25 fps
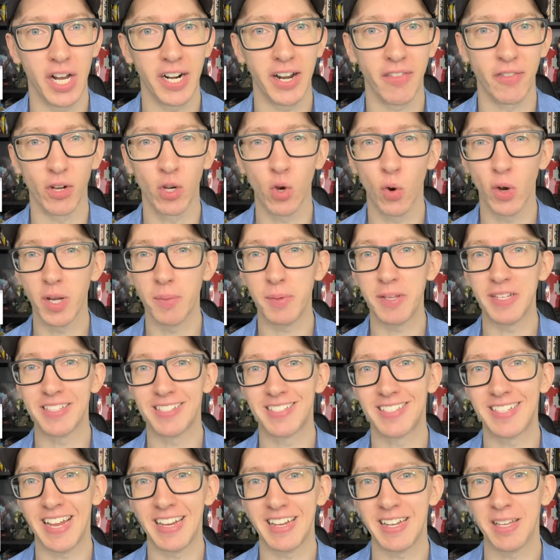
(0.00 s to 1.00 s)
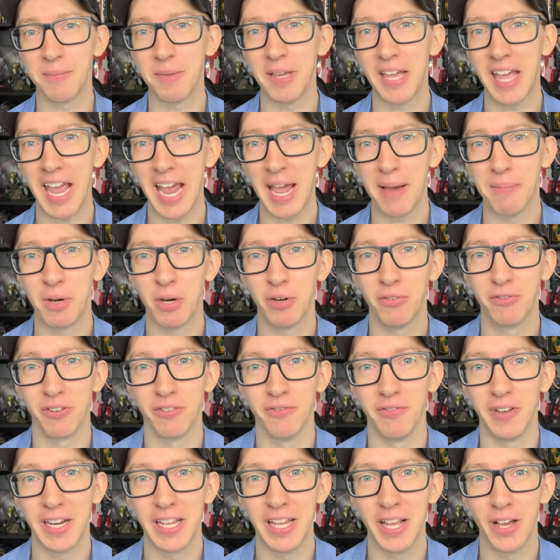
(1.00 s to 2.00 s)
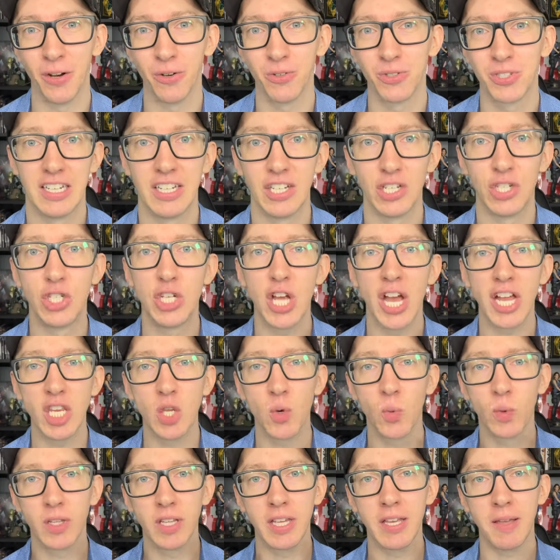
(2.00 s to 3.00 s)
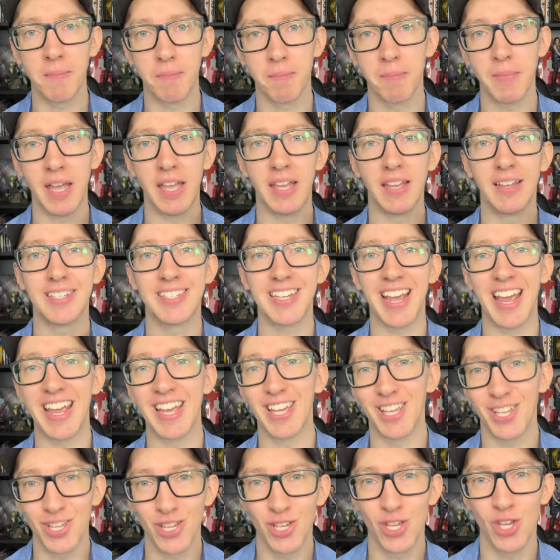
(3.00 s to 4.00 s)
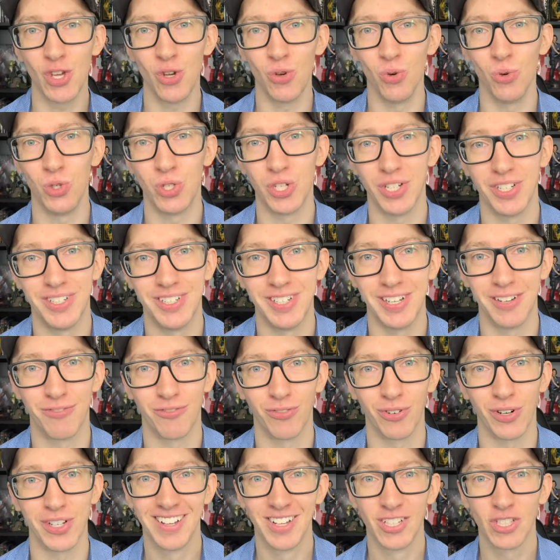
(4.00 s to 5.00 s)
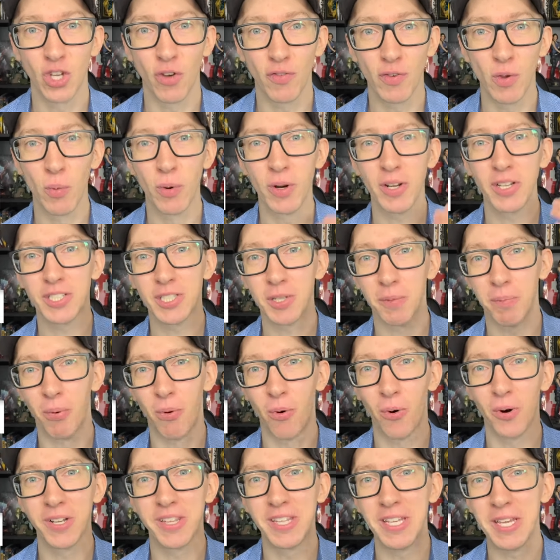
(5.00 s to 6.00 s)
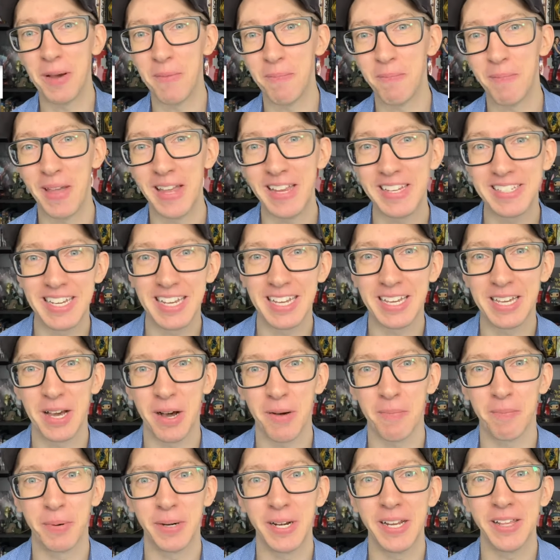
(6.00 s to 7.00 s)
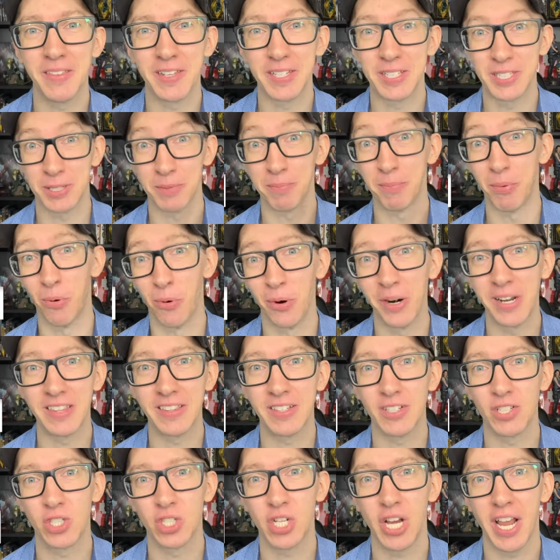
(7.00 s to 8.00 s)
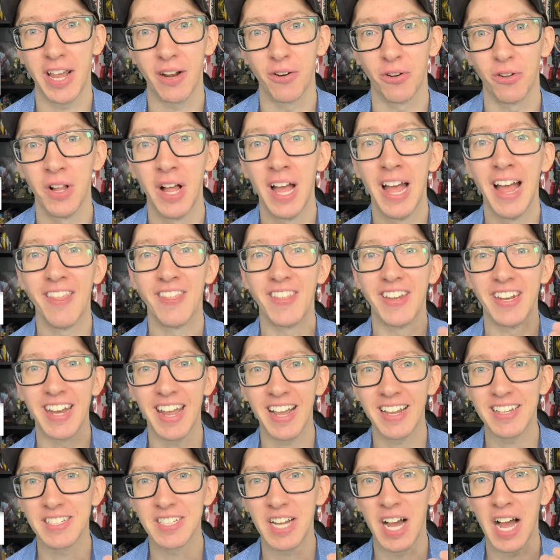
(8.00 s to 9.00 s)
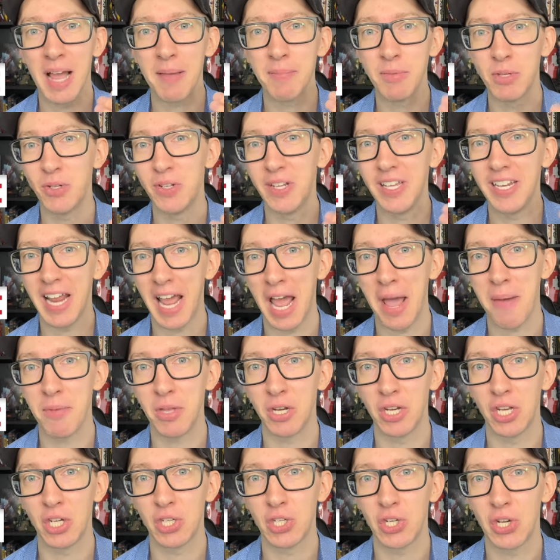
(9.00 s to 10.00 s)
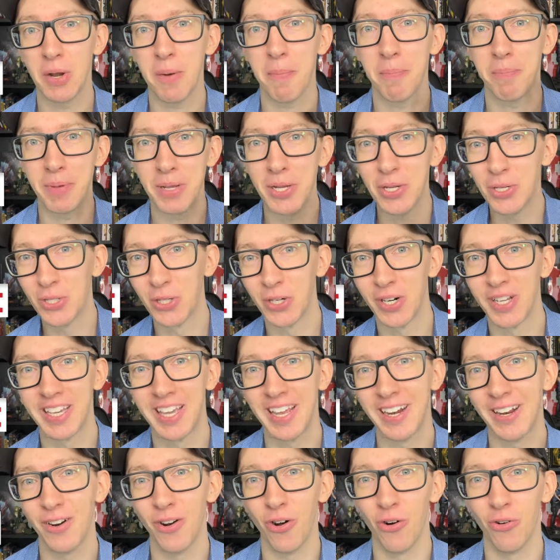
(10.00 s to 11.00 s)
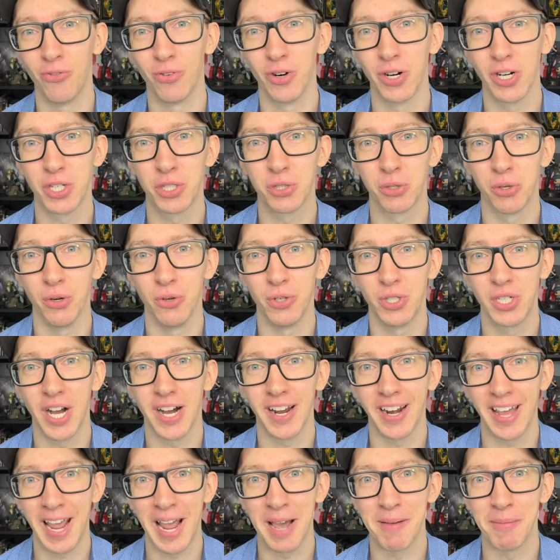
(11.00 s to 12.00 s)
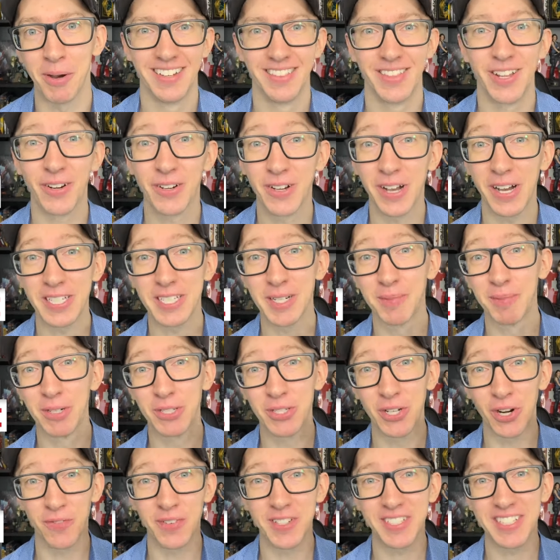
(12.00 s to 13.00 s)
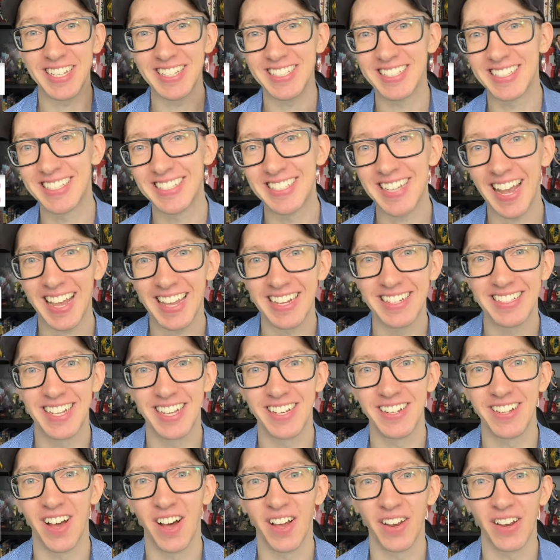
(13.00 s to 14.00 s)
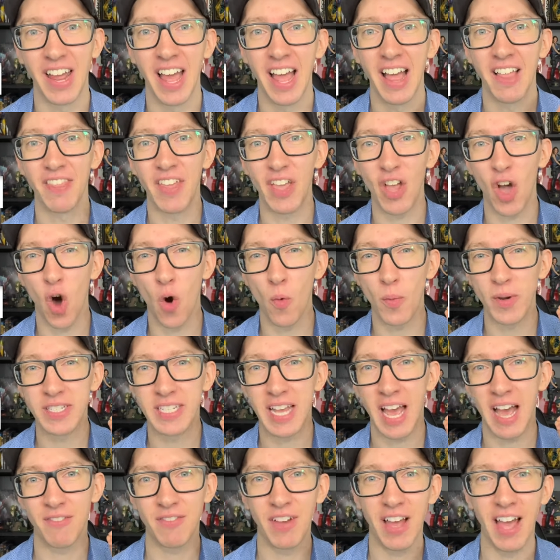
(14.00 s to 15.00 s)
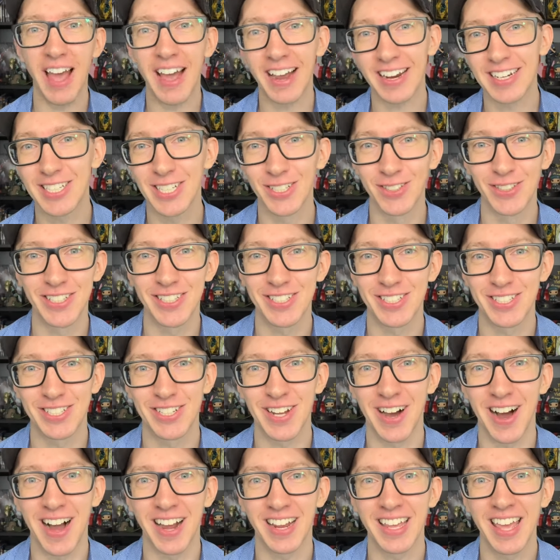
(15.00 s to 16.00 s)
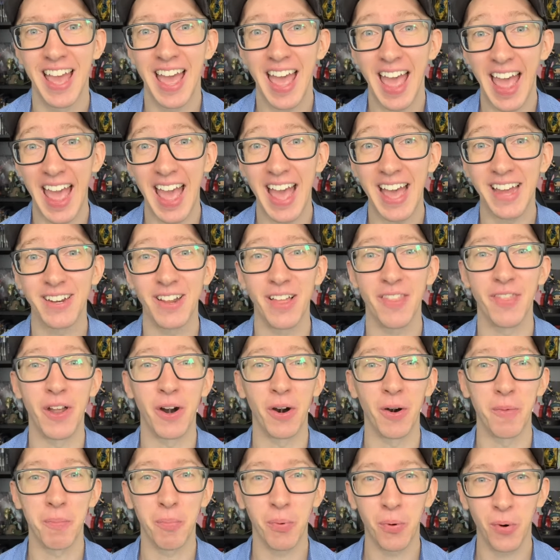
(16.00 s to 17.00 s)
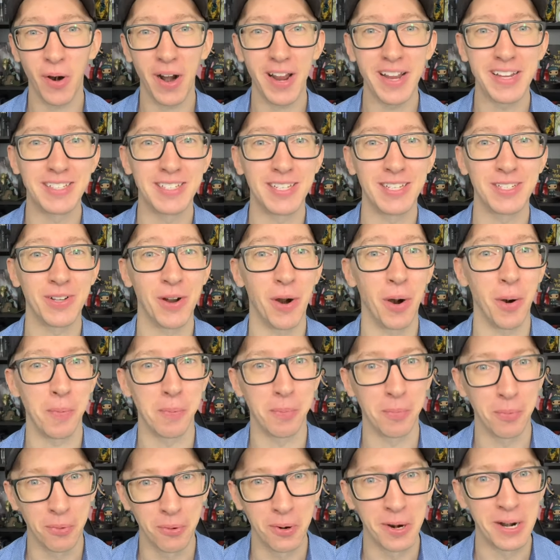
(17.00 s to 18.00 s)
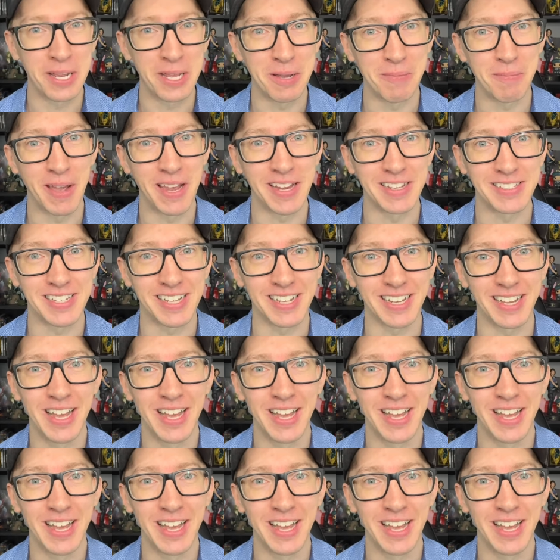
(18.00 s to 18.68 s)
and they're going to be sending me ammo for videos genuinely makes a huge difference. So if you wanna support the amazing company that's supporting this channel, the next time you need ammunition, be sure to get it over at TrueShot Ammo. Their customer service is second to none. They always have excellent stock and their prices are pretty amazing.